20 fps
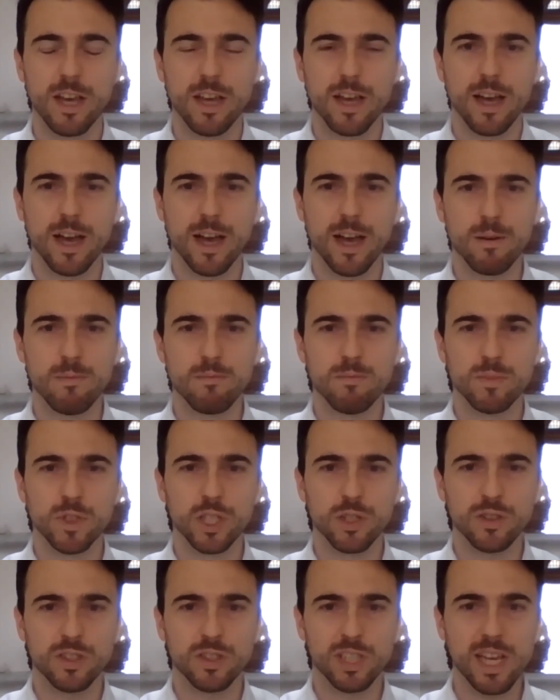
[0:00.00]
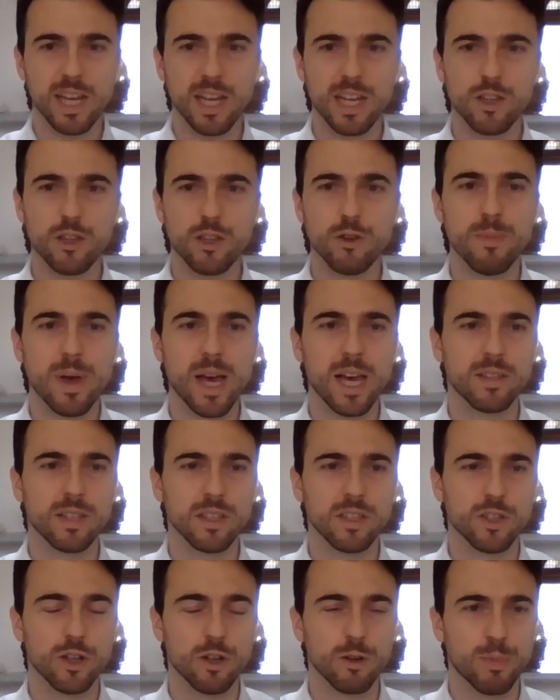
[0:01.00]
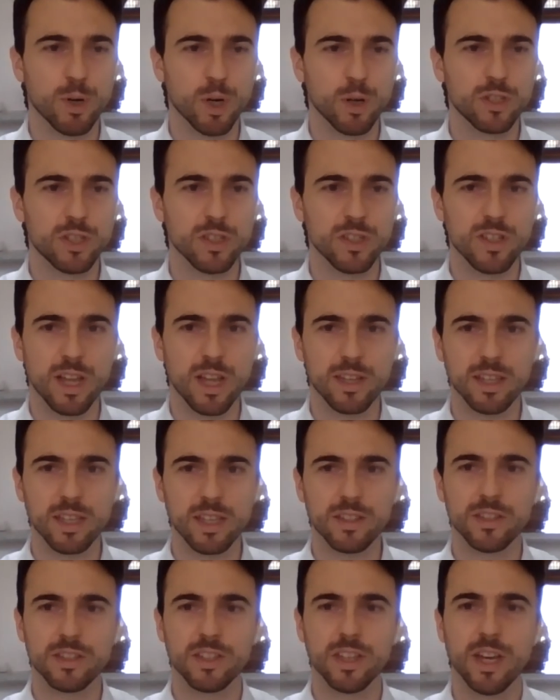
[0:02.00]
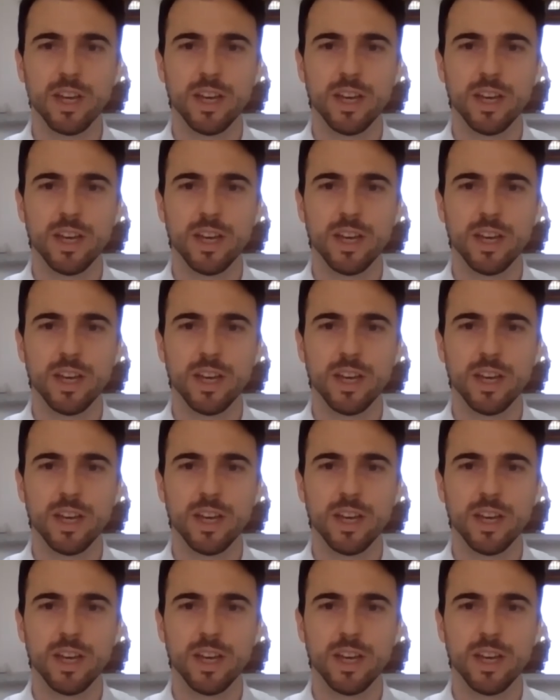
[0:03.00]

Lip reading: Do you see any new methods or approaches like this